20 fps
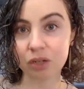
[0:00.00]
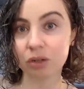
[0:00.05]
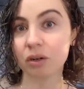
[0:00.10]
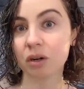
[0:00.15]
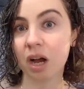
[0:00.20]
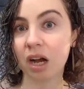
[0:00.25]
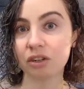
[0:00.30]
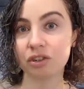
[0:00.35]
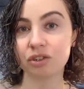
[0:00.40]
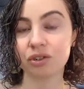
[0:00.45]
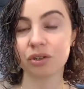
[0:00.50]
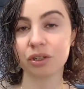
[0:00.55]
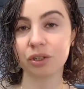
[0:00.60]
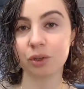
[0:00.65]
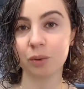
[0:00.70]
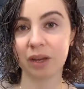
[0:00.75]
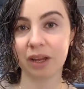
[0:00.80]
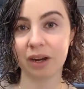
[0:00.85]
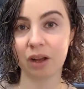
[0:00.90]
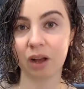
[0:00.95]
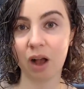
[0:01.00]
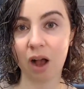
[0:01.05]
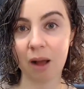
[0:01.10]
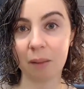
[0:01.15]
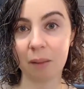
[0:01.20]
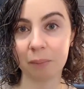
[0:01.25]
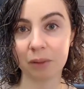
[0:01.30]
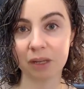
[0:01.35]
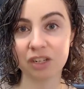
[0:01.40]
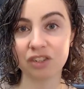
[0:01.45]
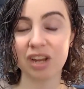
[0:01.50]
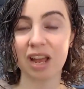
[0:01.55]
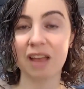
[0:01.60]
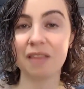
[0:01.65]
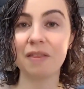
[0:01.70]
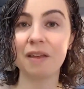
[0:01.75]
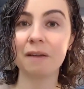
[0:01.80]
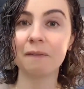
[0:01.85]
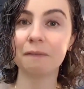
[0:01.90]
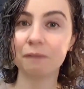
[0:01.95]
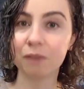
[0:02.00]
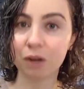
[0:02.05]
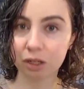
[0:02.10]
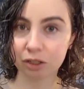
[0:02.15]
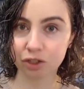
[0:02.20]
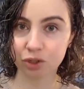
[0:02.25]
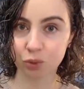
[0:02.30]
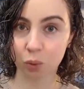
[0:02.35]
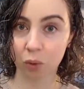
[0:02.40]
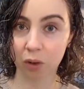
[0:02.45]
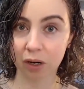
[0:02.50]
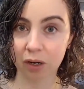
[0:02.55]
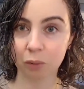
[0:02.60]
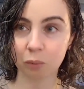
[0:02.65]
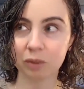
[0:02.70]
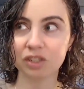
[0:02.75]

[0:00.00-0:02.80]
you're not sure you can accomplish and then fall short,